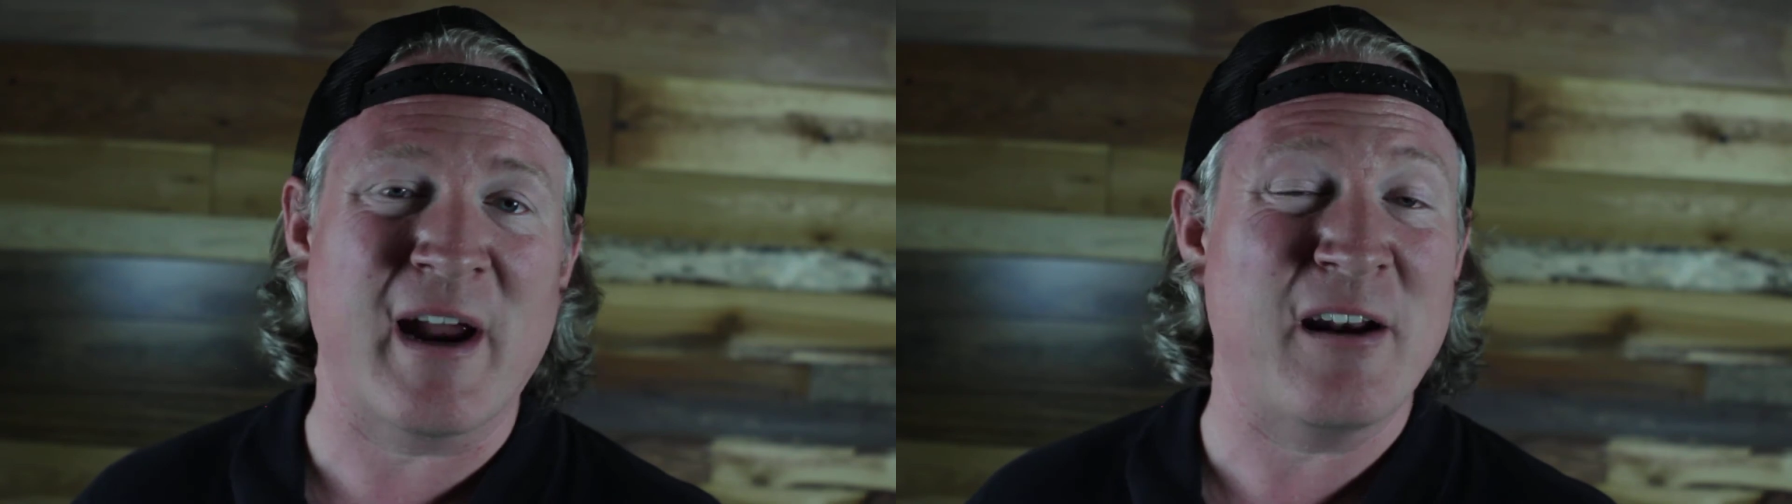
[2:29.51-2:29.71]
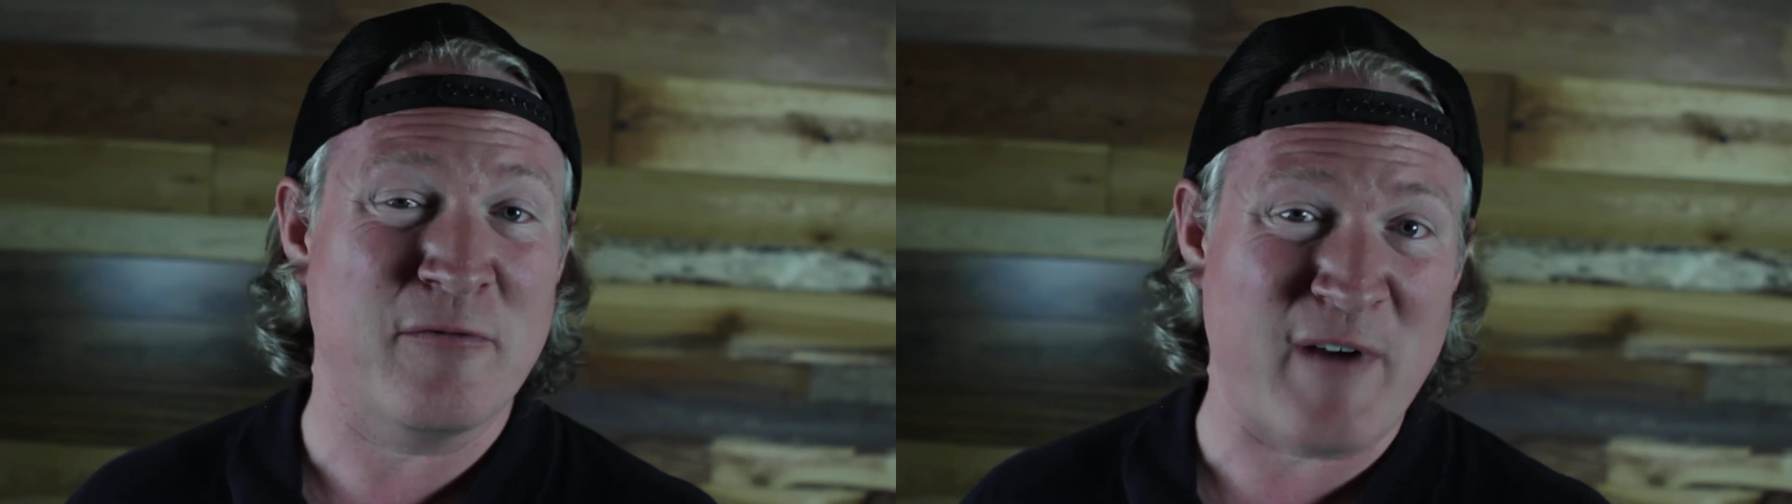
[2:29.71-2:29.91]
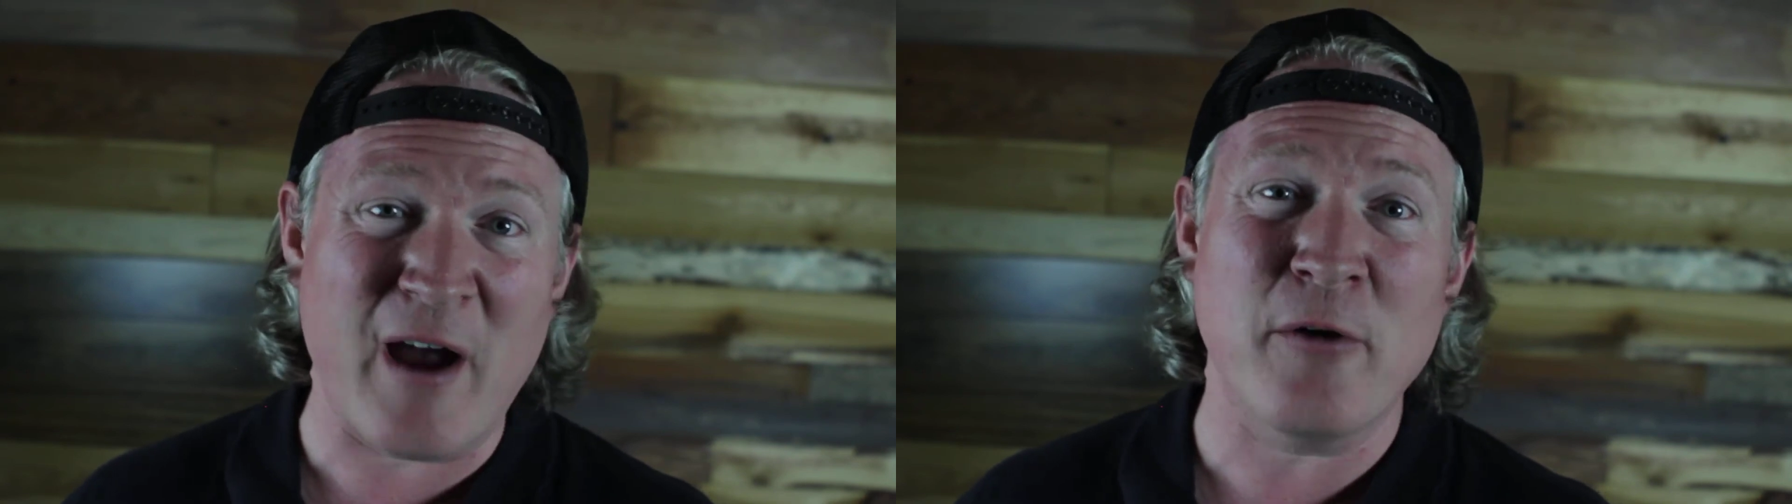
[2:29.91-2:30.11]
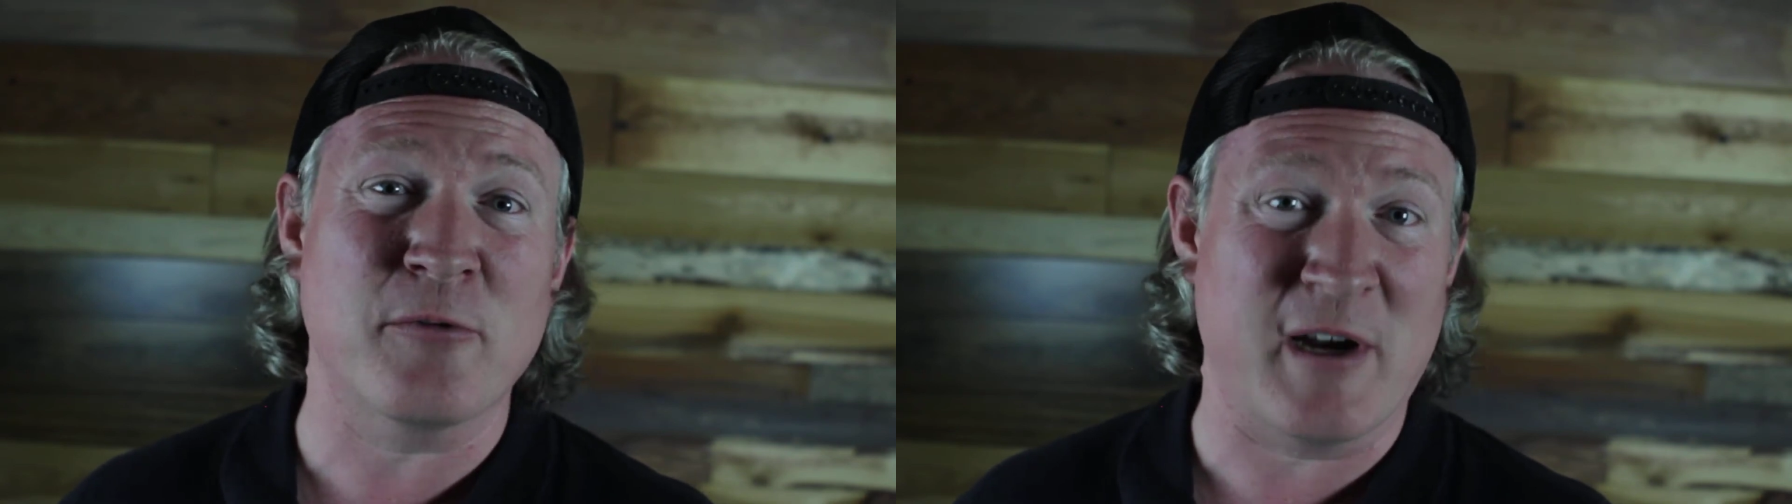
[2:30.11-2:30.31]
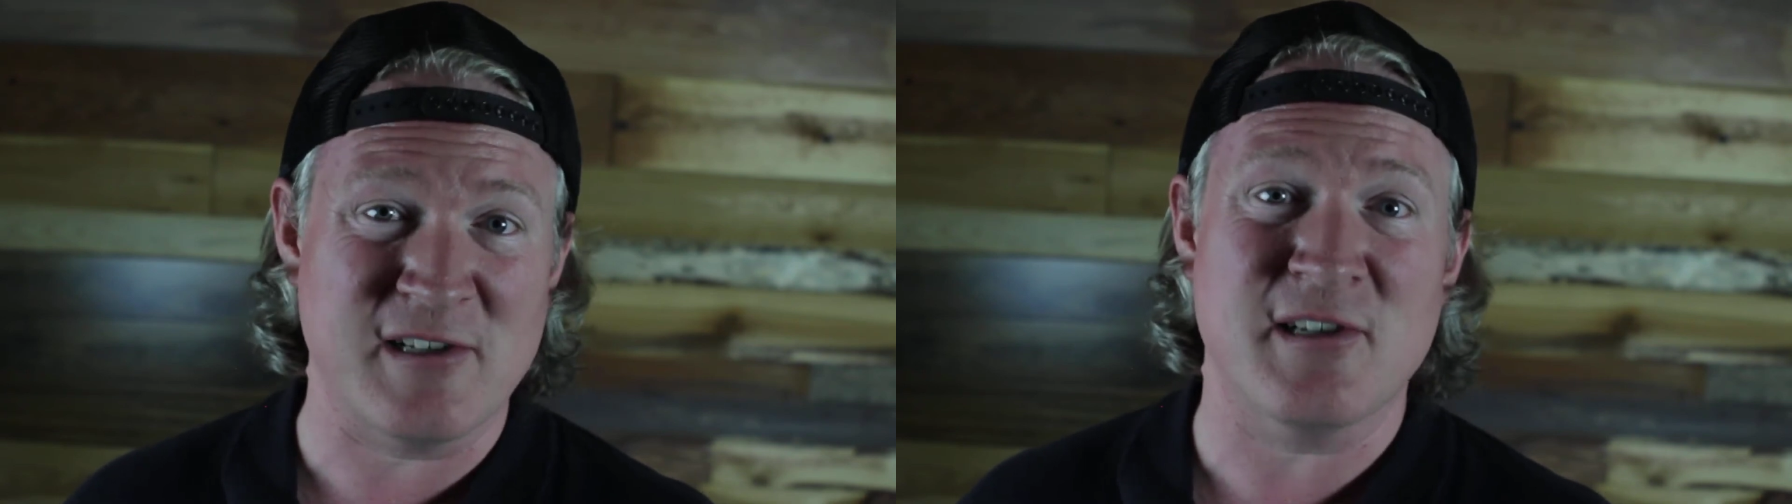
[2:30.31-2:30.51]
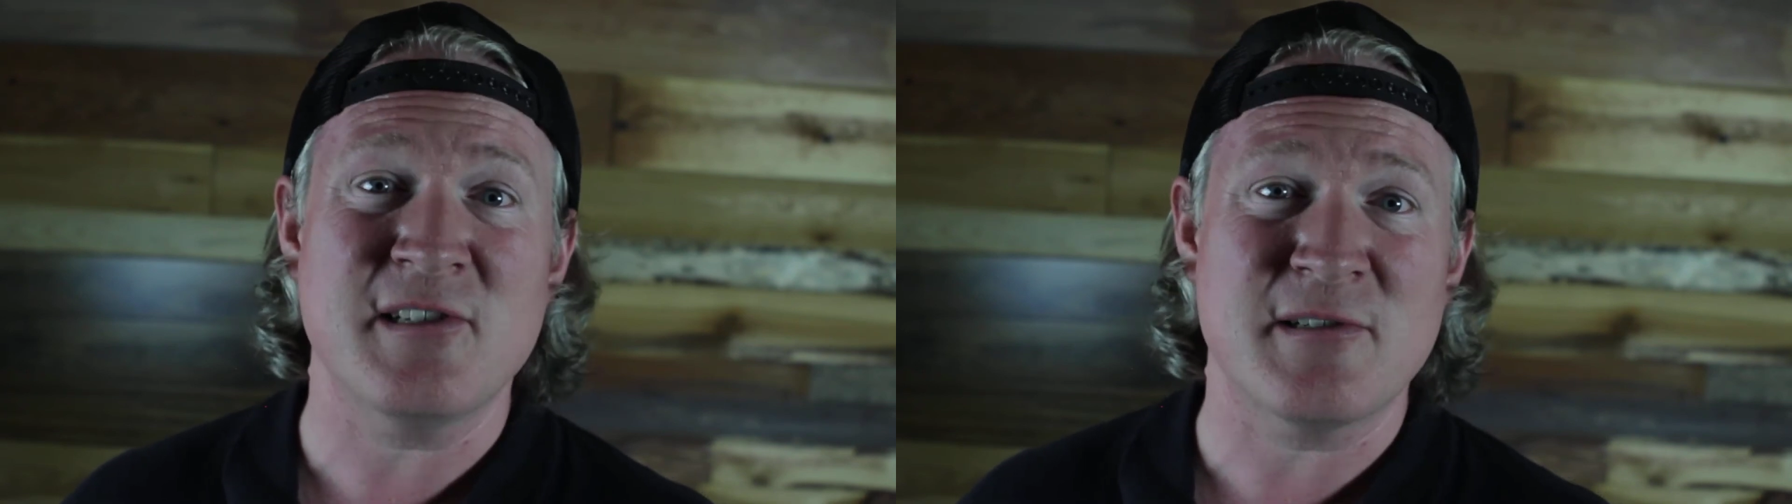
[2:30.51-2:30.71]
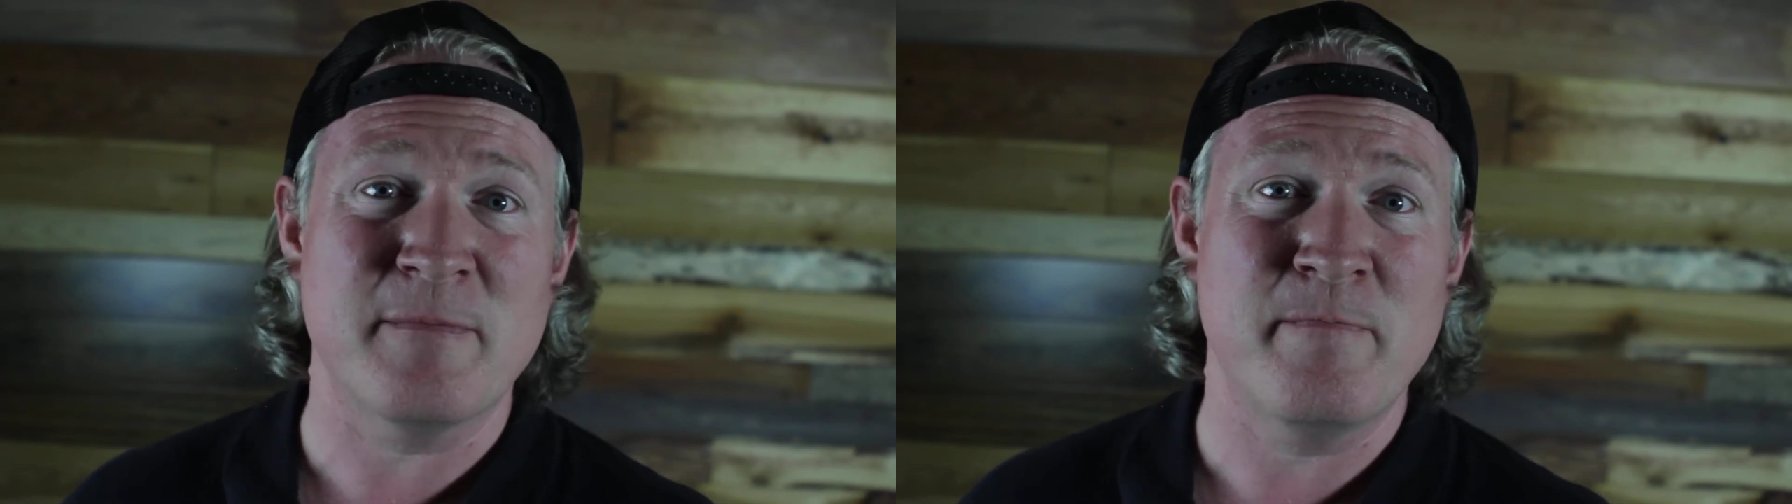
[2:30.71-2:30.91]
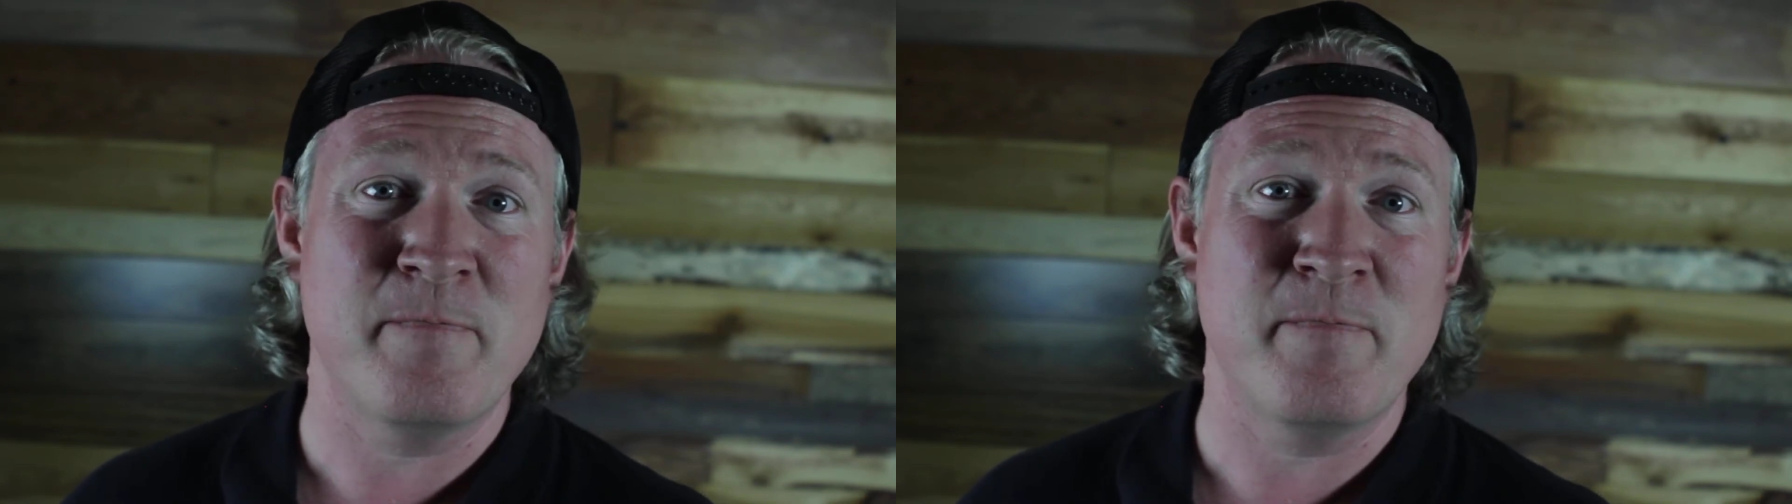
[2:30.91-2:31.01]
an avowed racist.